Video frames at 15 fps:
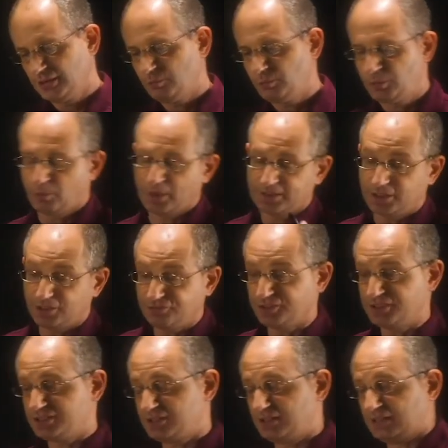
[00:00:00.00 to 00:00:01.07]
with one
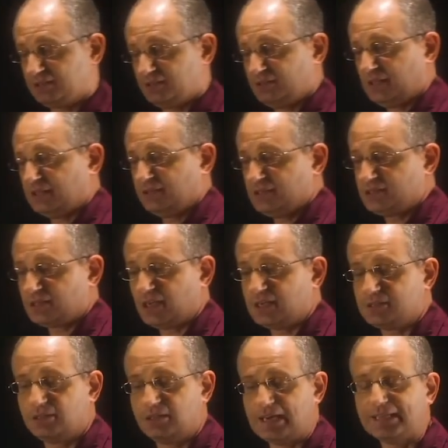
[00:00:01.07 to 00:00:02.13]
difference, that in this
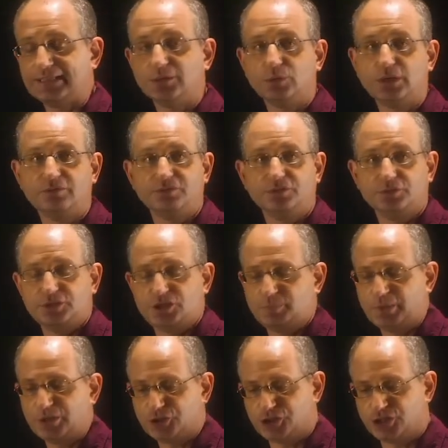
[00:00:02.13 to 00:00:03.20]
case the Landau level
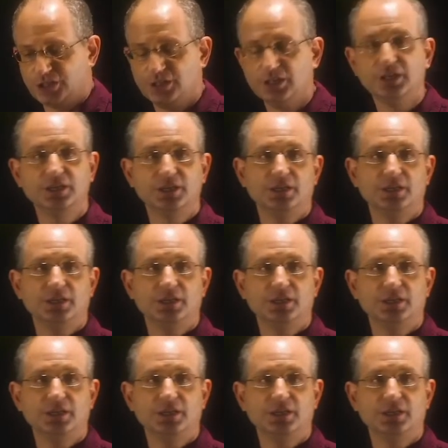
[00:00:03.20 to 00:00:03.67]
dispersion